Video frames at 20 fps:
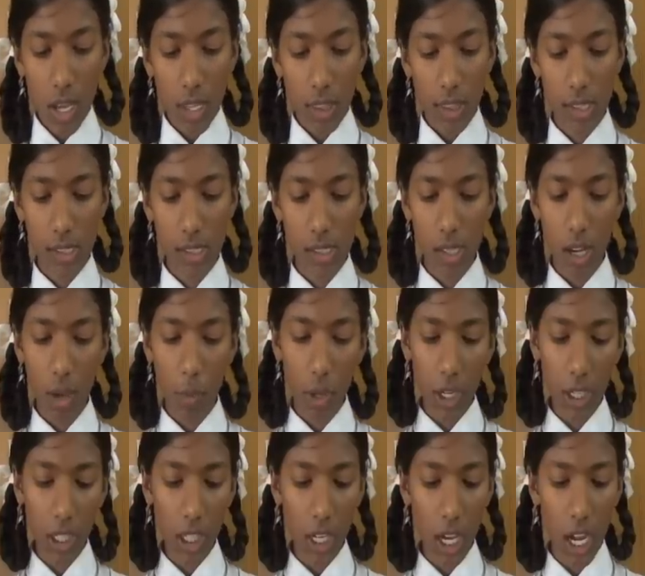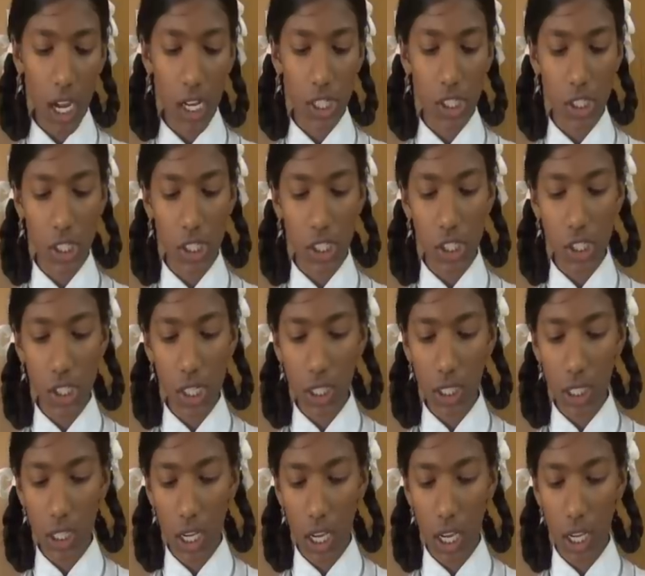The ceremony at
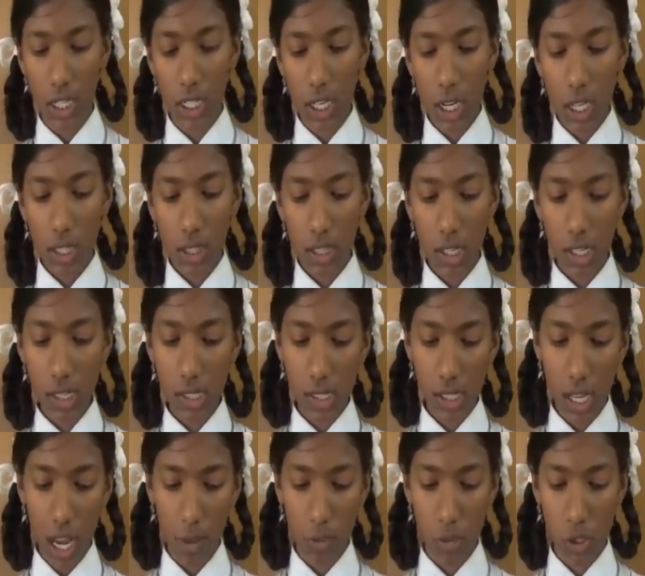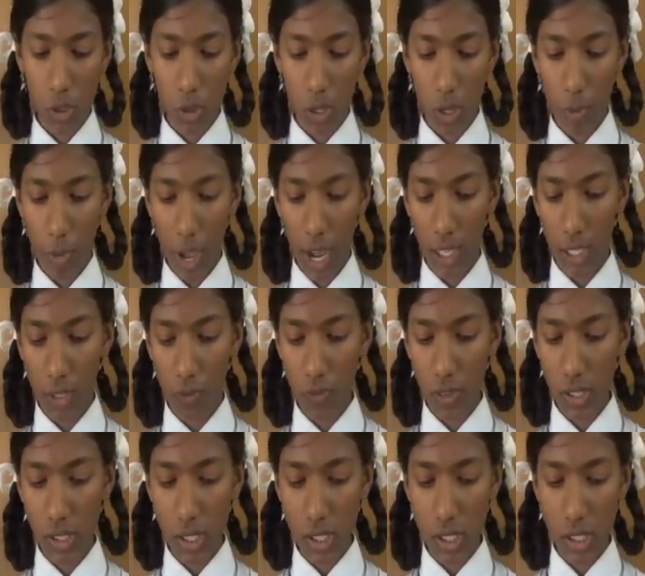Indian Gate thus comes to a
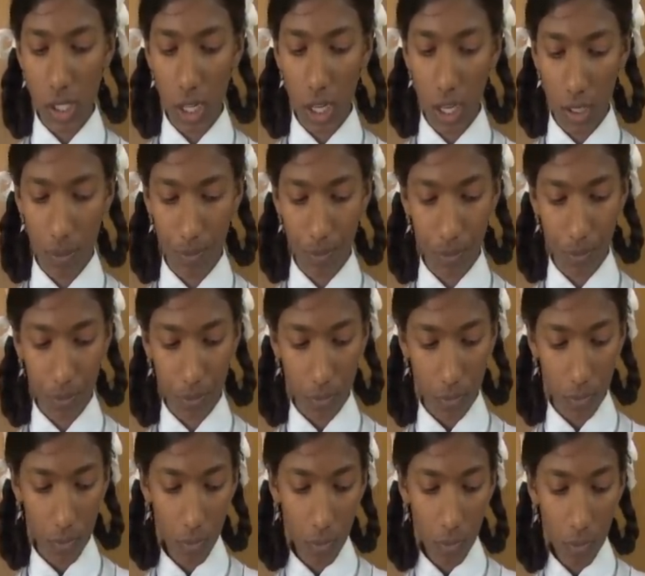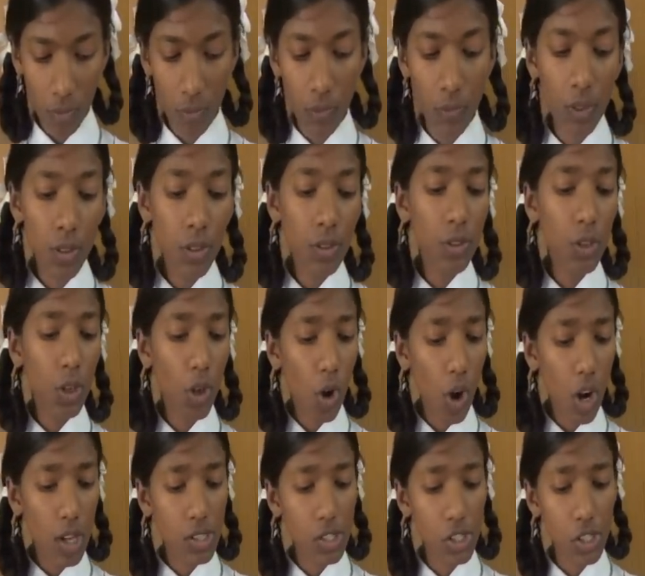magnificent end. The
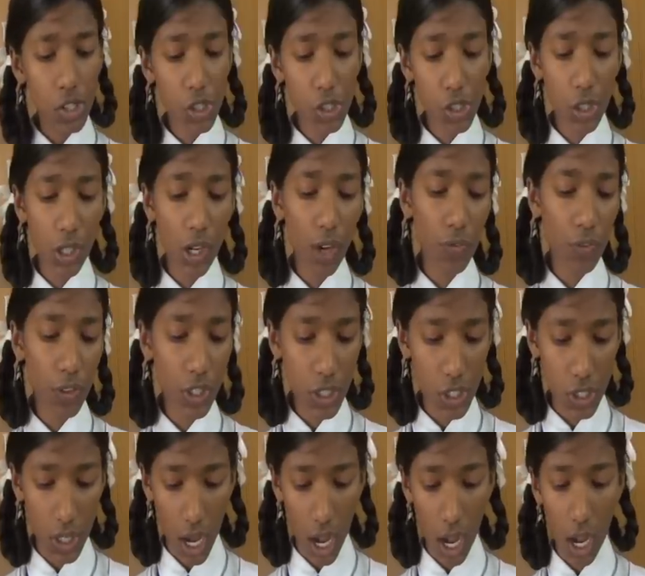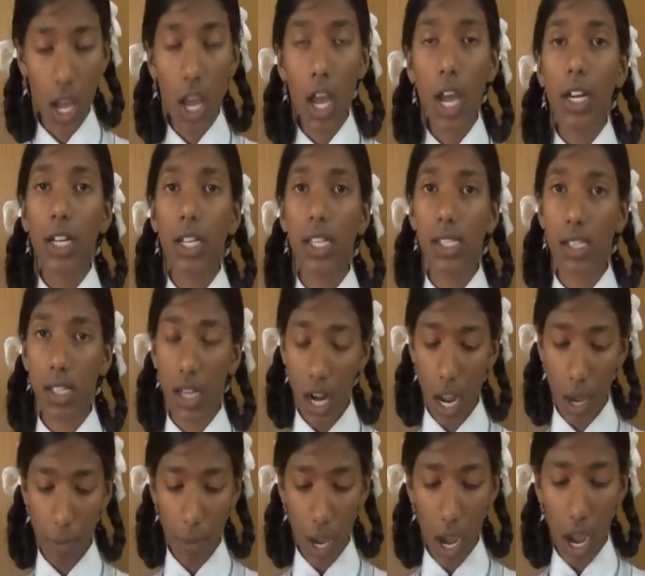Constitution of India
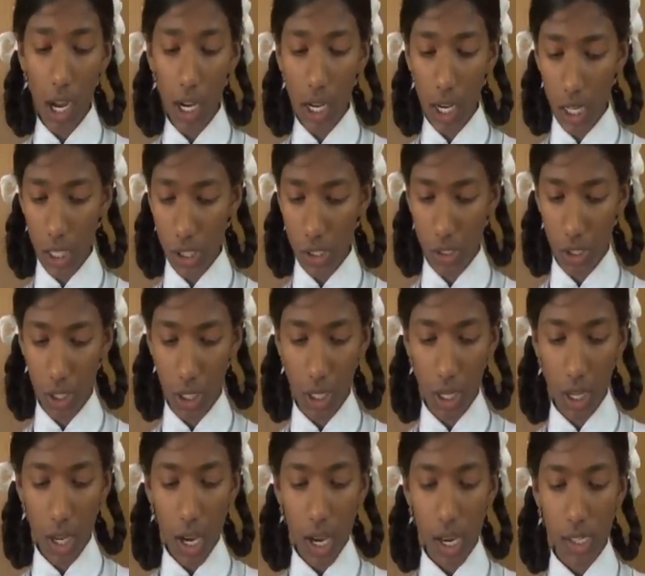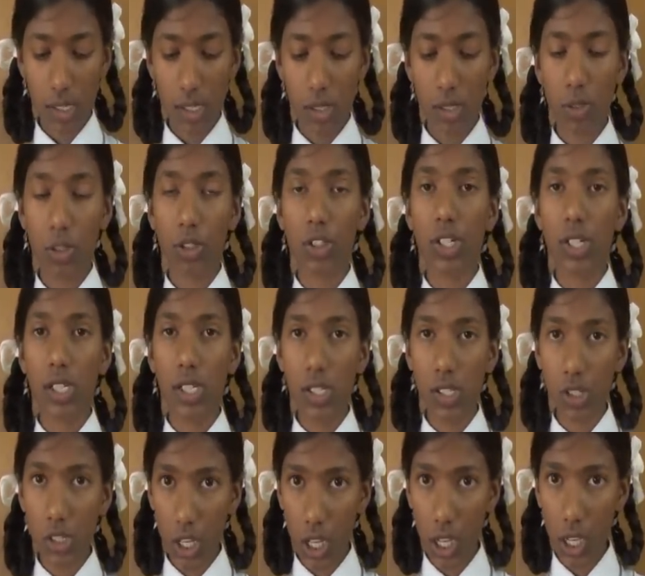described our country as a
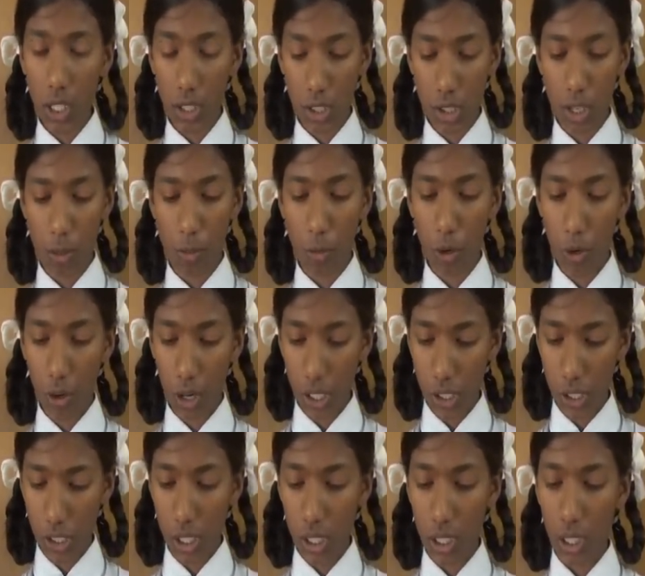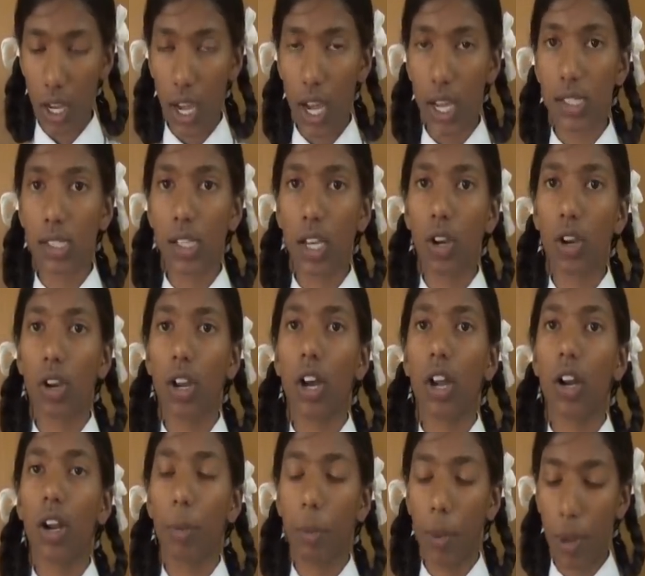socialistic, democratic and
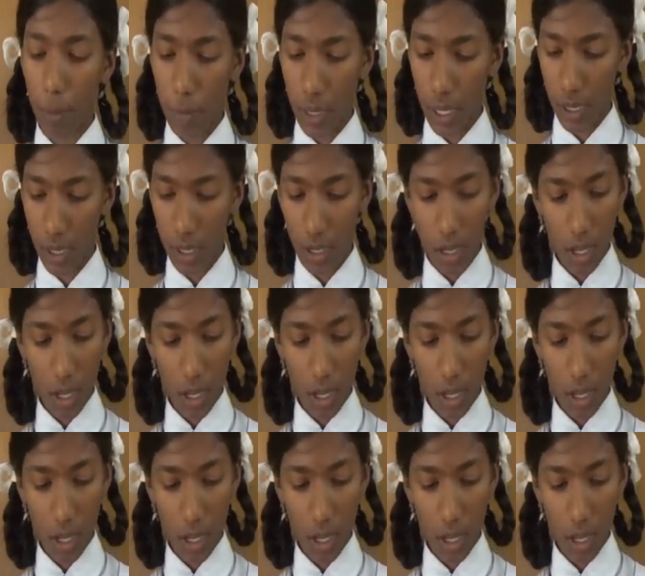secular republic.